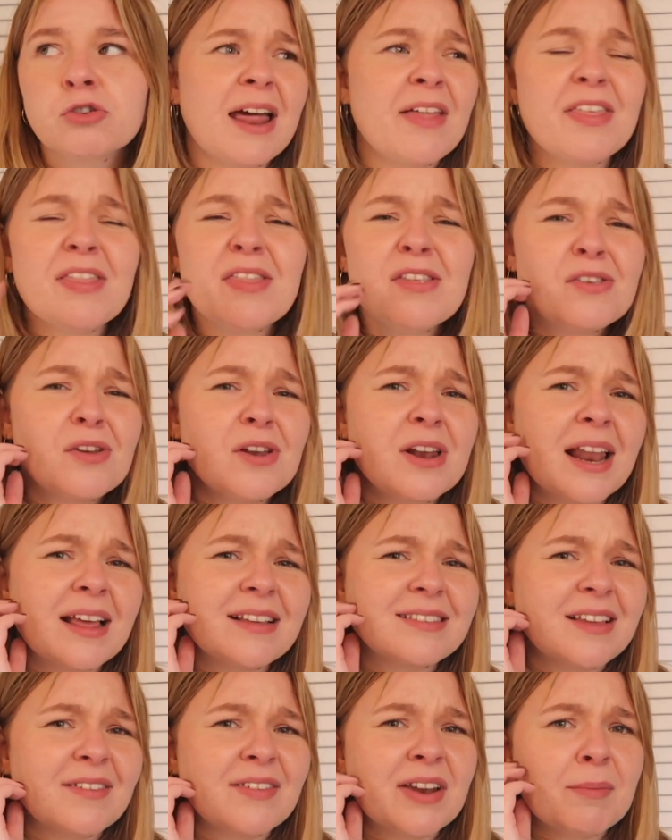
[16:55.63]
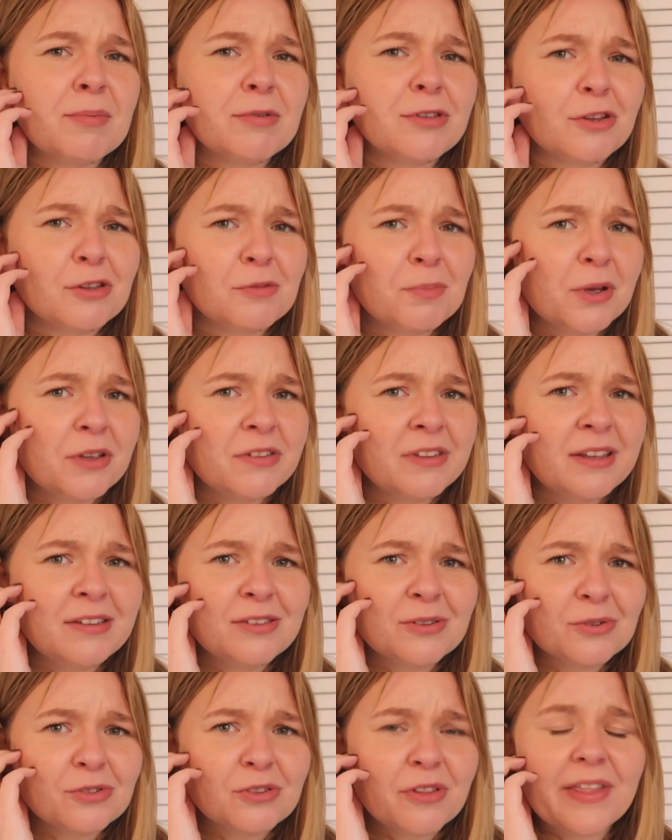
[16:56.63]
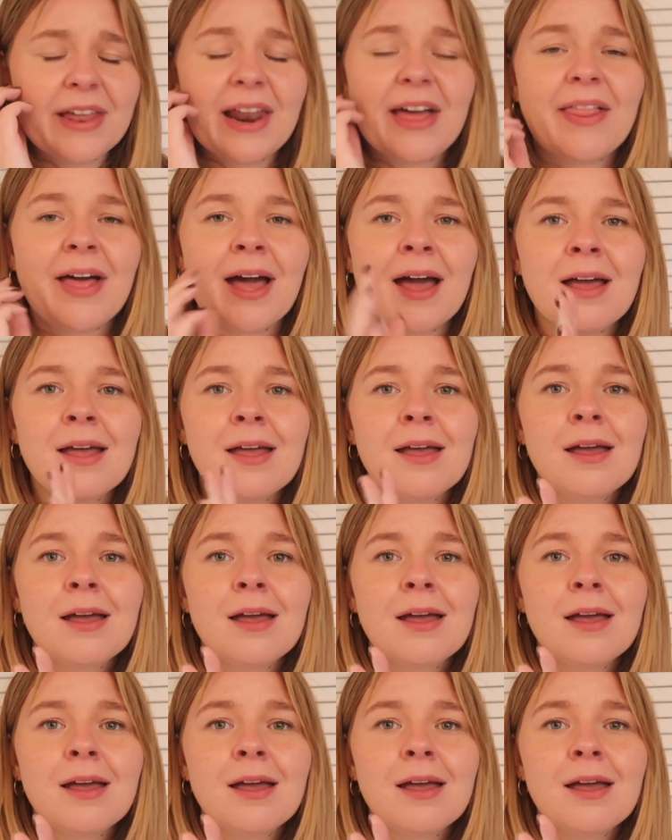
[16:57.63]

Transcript: I think there's only like 7 episodes per season or something like that.